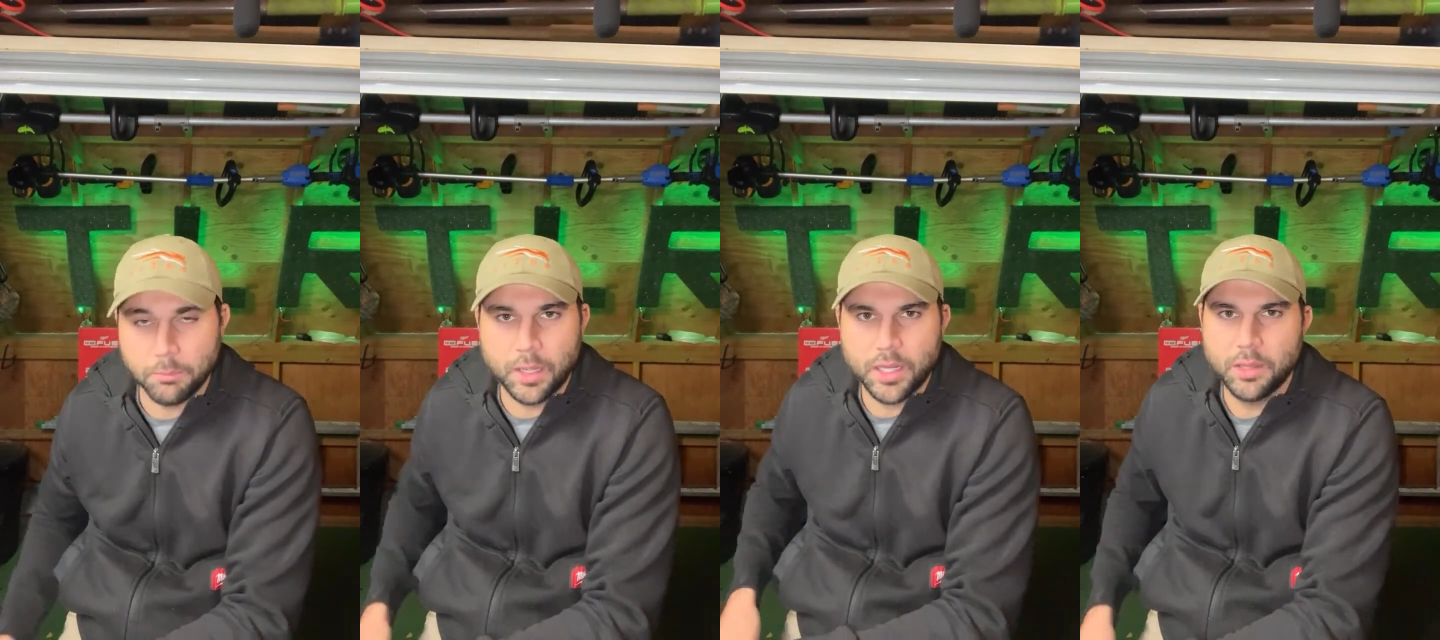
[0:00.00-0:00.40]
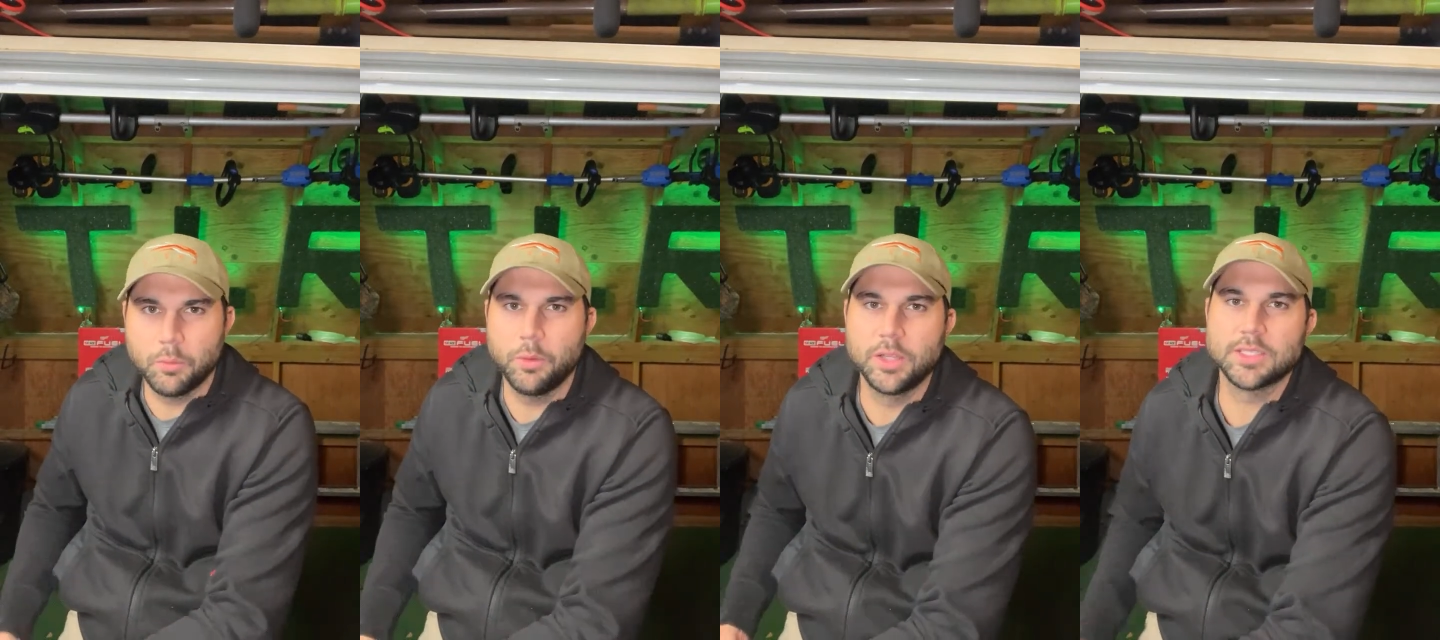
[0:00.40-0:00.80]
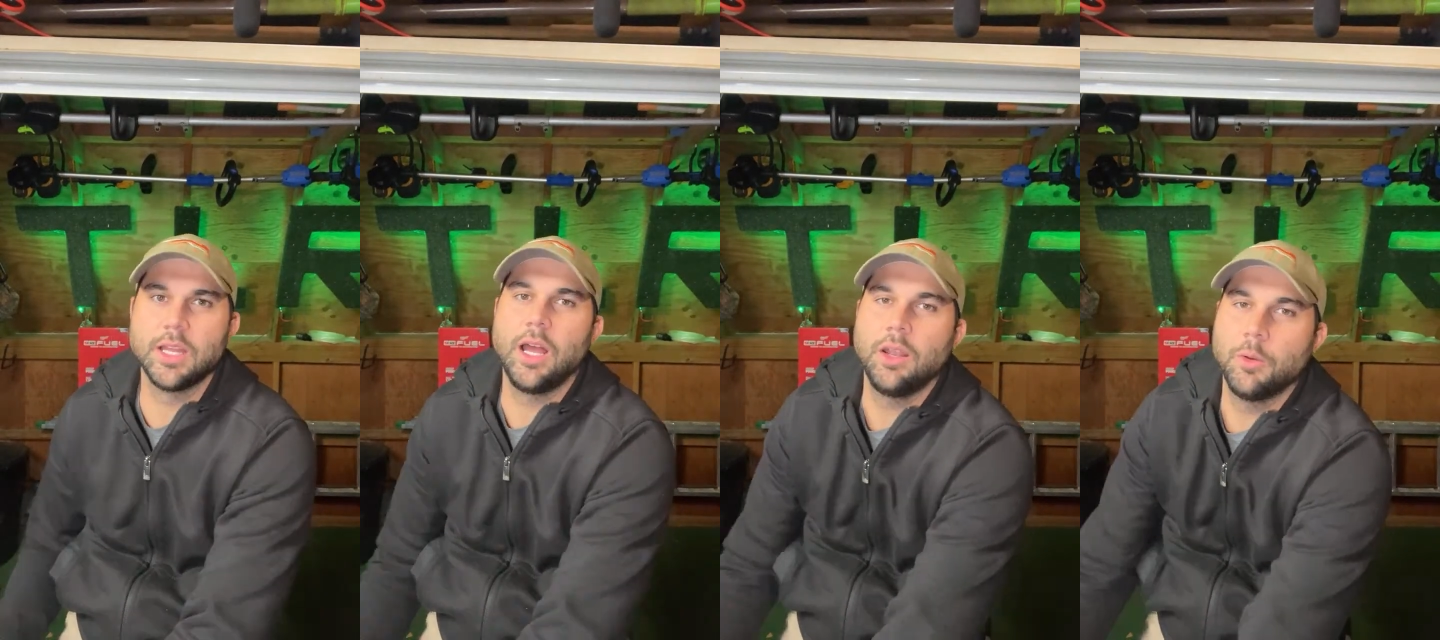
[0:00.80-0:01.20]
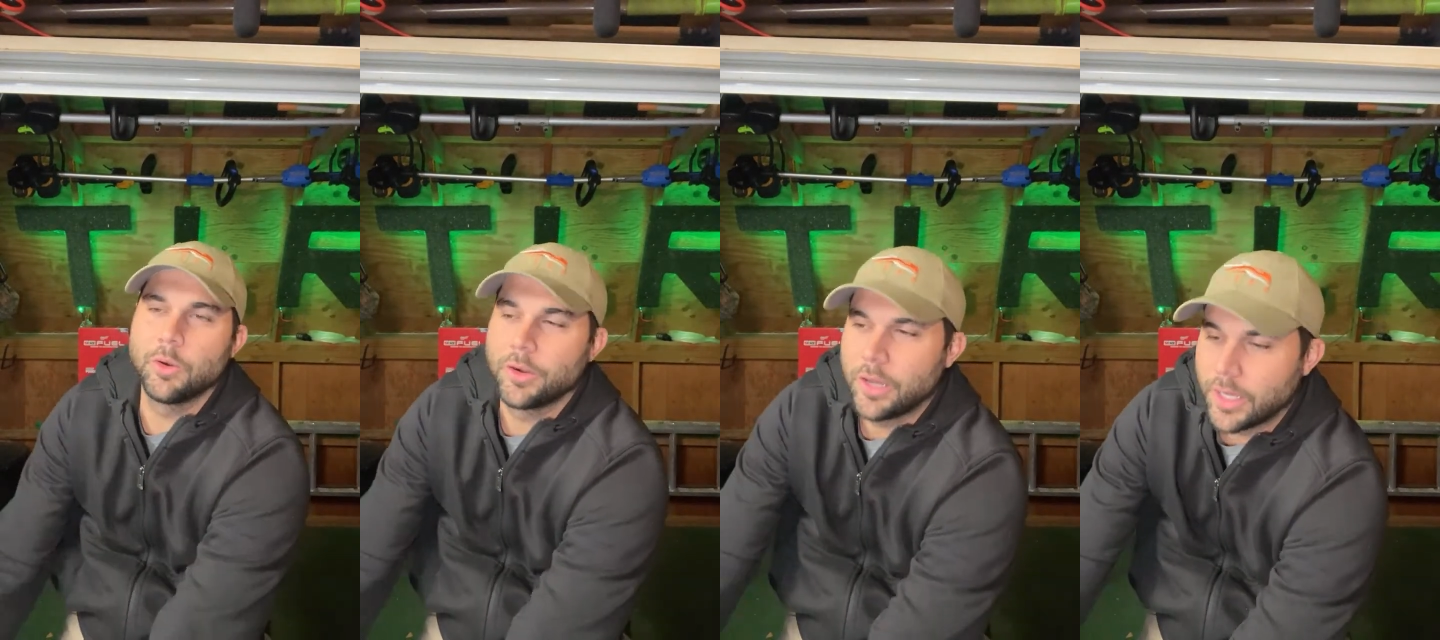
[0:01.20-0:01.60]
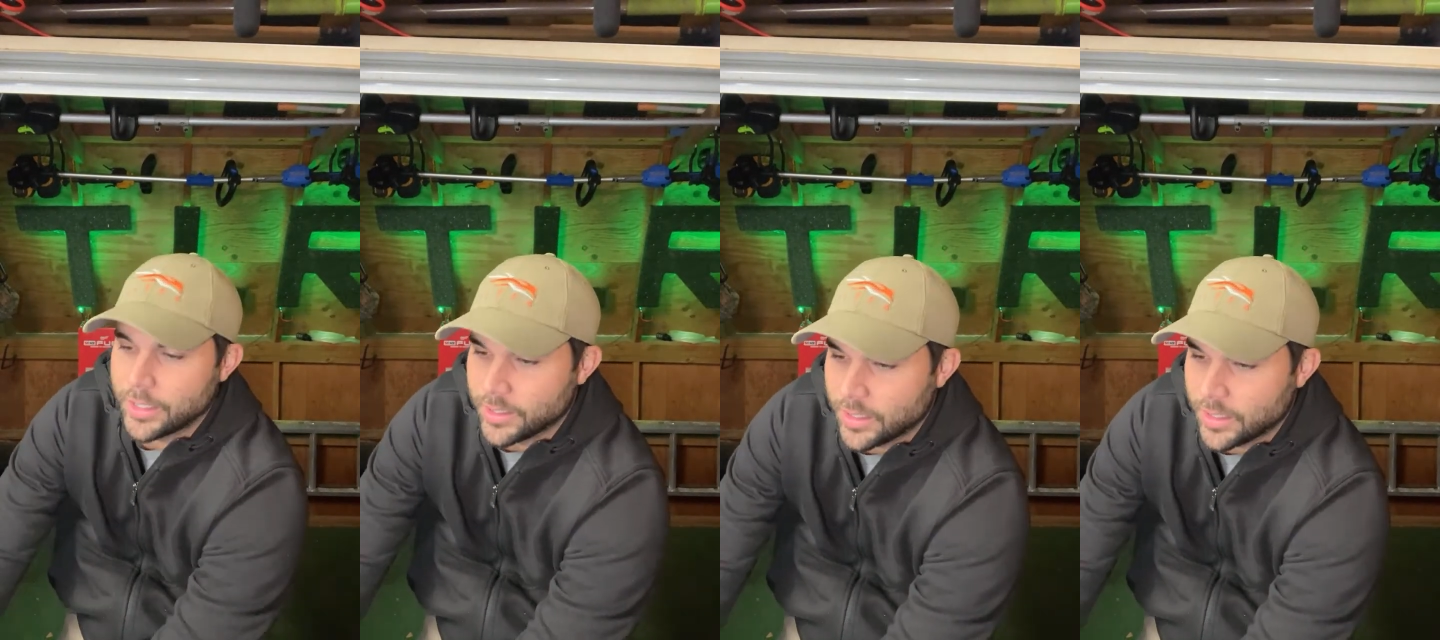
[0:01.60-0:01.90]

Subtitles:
money, and when it's not, we're not.